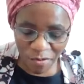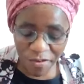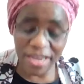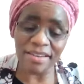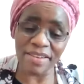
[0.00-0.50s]

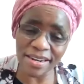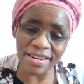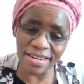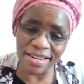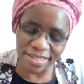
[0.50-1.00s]
of a
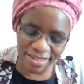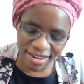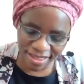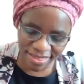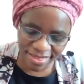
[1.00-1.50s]

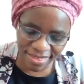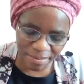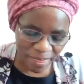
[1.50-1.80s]
recreated earth.